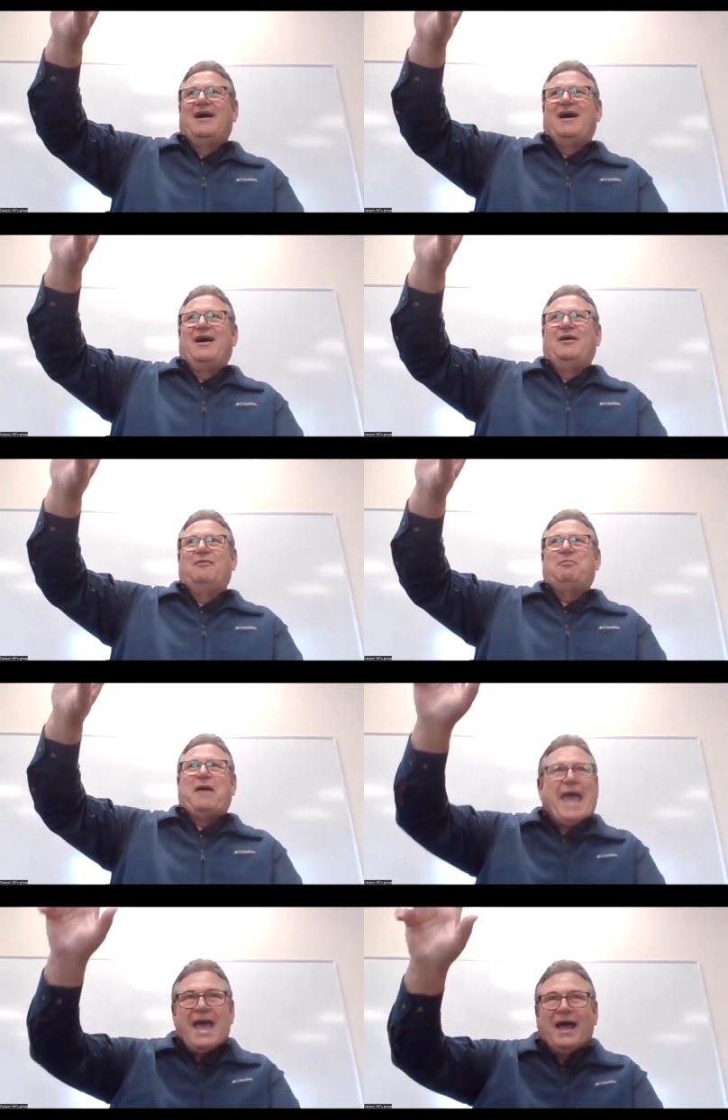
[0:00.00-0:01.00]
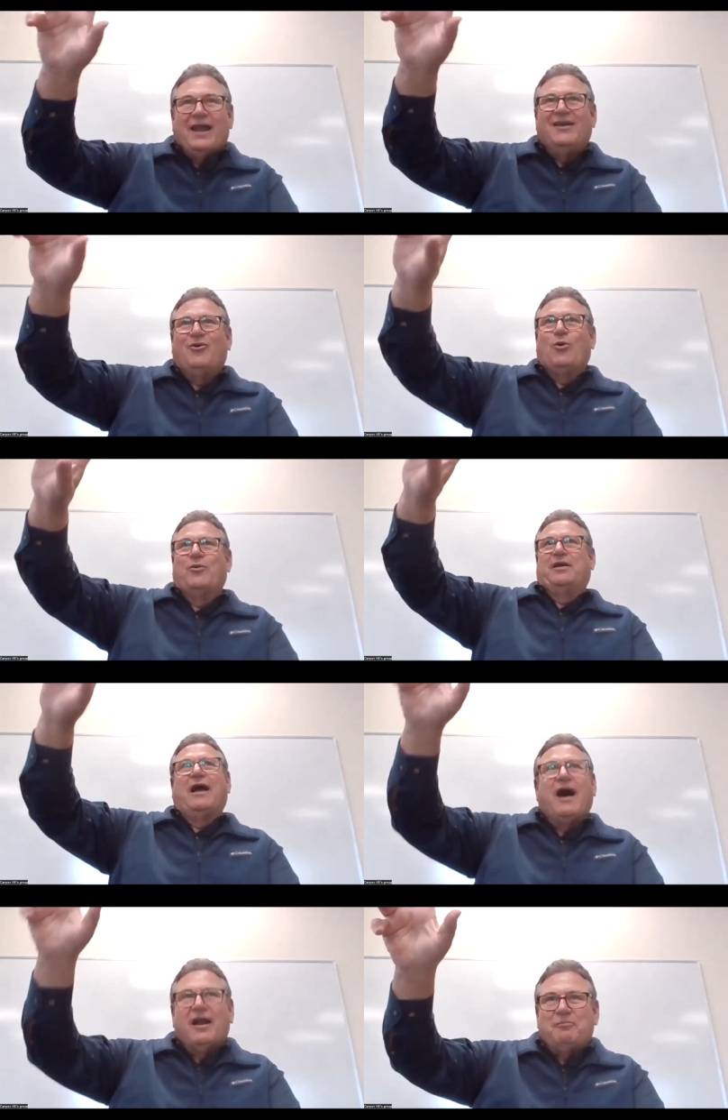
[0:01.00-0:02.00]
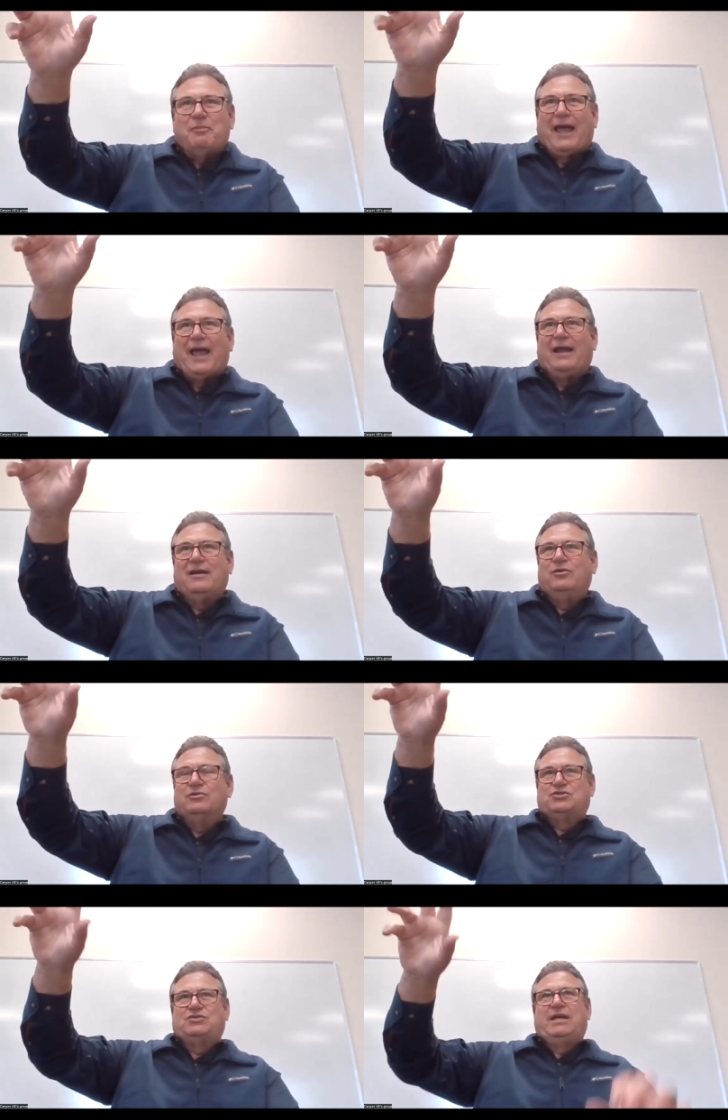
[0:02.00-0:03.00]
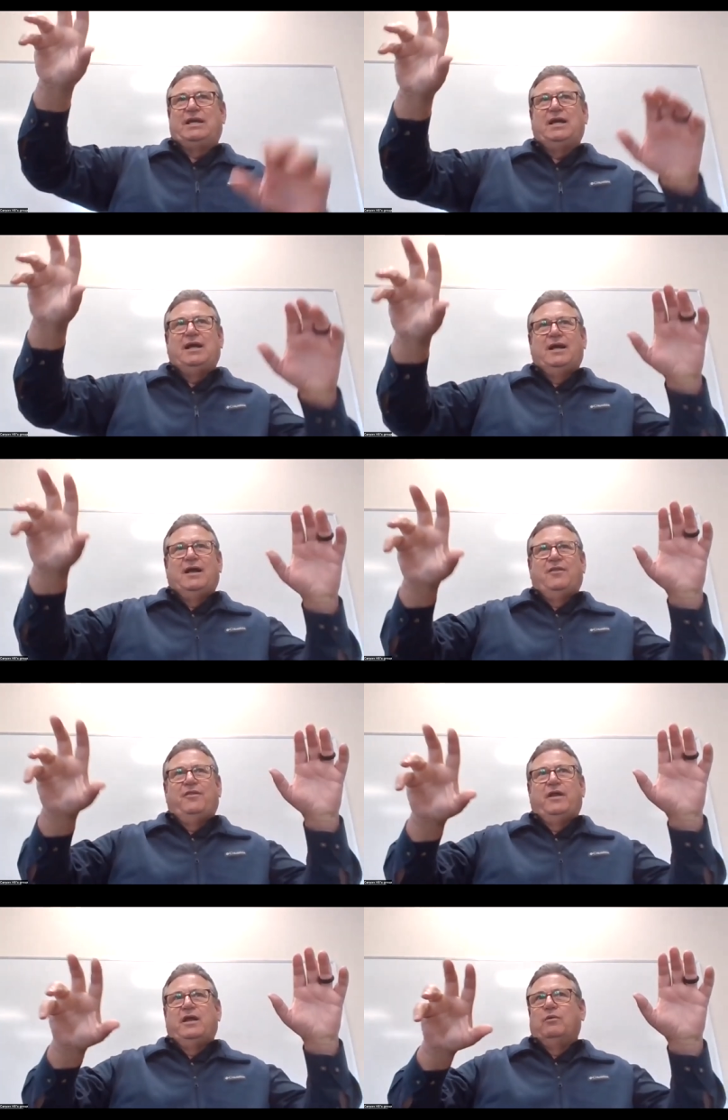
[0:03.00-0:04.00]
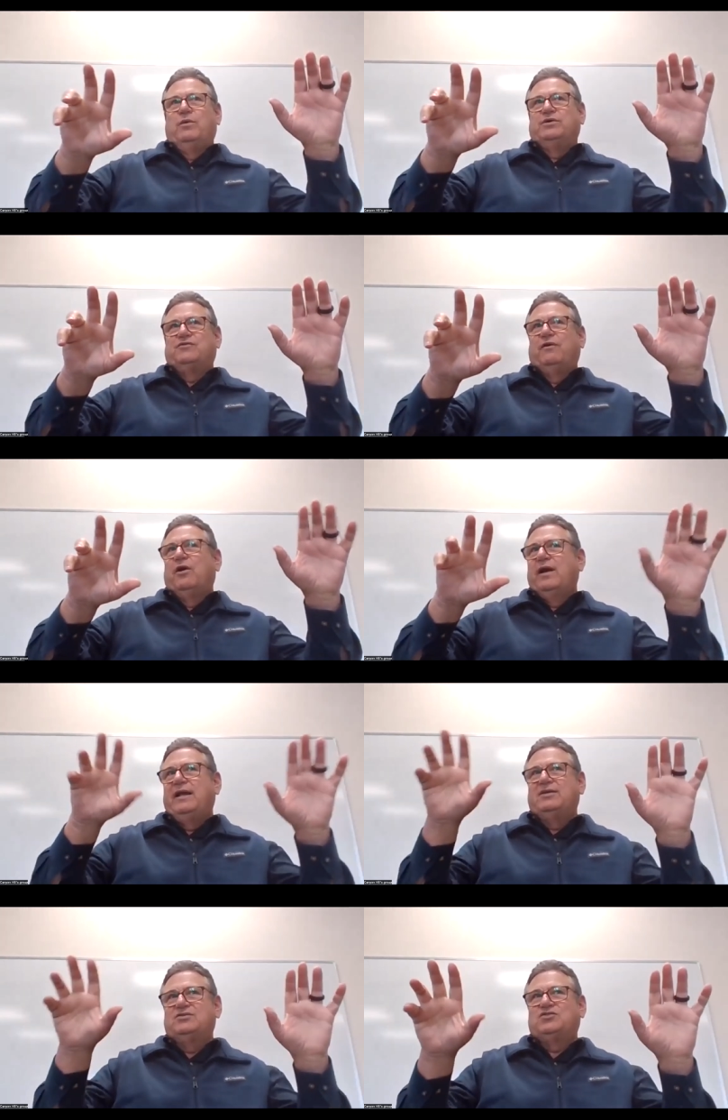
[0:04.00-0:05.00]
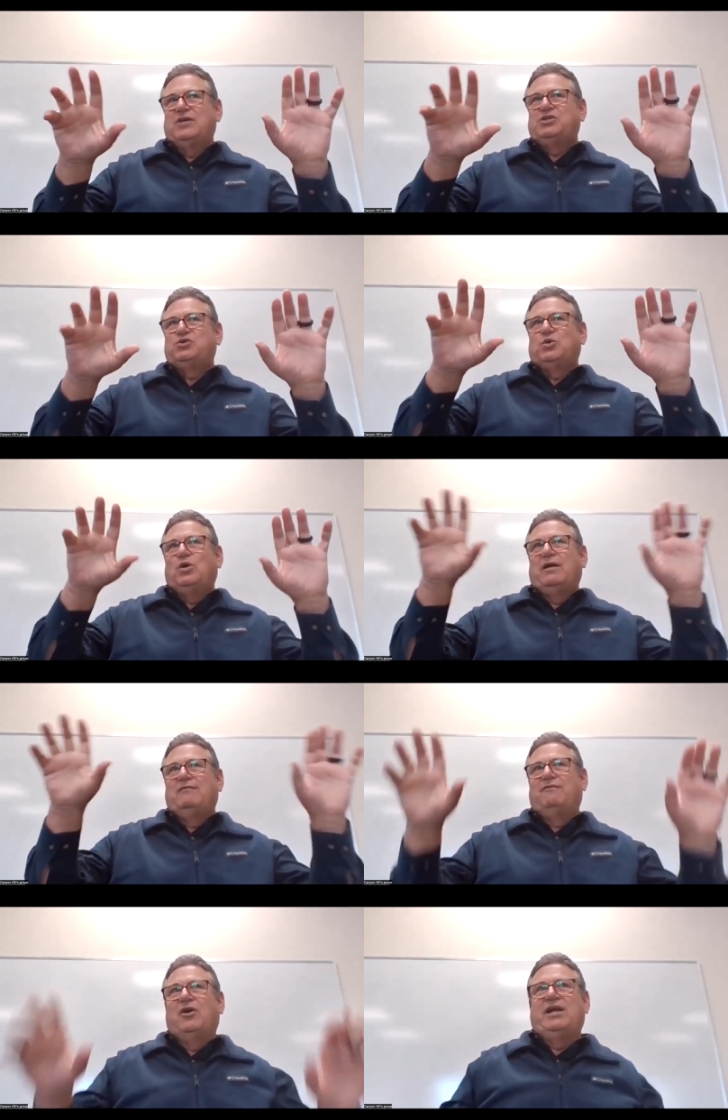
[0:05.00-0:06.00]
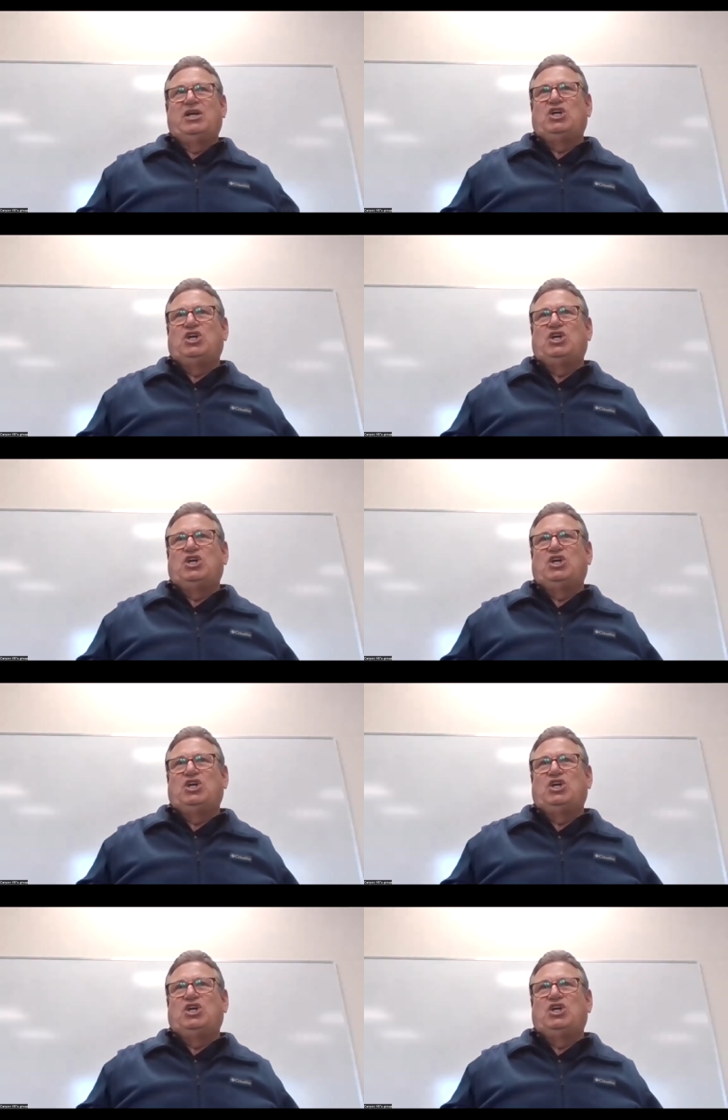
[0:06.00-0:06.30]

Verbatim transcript: uh, Pan or the god of Pan, you'll see that it was very sensual and very